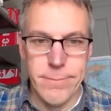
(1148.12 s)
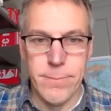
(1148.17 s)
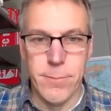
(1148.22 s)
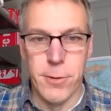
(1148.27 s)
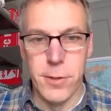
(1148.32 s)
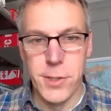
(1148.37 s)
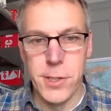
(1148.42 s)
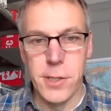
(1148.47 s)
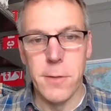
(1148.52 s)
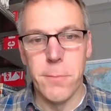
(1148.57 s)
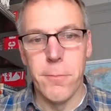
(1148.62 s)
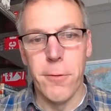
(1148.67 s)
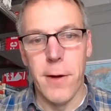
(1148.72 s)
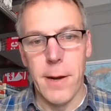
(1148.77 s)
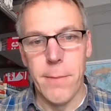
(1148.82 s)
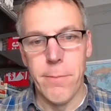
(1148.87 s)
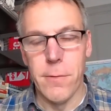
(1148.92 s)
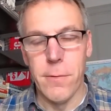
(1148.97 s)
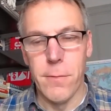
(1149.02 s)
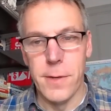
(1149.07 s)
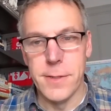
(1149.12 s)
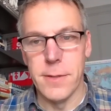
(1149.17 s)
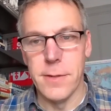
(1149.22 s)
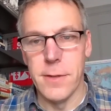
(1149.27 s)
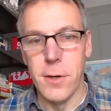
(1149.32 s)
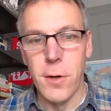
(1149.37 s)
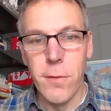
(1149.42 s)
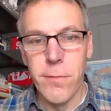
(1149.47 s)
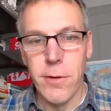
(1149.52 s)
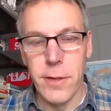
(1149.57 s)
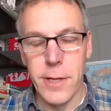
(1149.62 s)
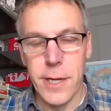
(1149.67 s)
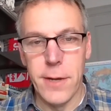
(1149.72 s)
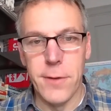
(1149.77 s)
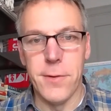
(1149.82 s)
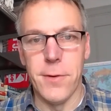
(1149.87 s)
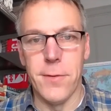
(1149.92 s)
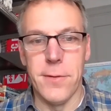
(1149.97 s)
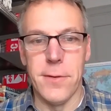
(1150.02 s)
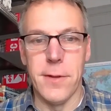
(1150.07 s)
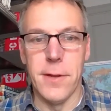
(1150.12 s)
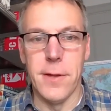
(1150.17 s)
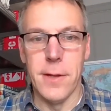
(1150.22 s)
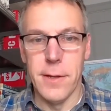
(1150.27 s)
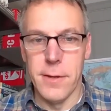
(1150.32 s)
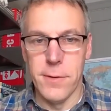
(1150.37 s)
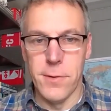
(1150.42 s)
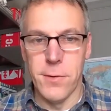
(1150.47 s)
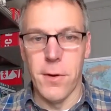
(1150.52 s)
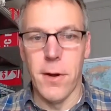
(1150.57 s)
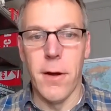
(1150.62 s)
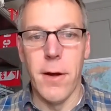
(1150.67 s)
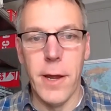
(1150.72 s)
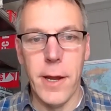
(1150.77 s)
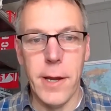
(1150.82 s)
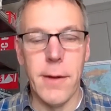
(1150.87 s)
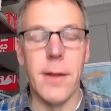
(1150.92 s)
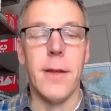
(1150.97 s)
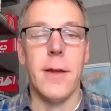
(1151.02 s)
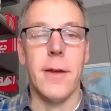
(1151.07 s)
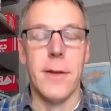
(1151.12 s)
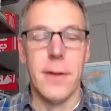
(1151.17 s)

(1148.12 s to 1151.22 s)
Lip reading: Portugal proper wasn't overly interested in drawing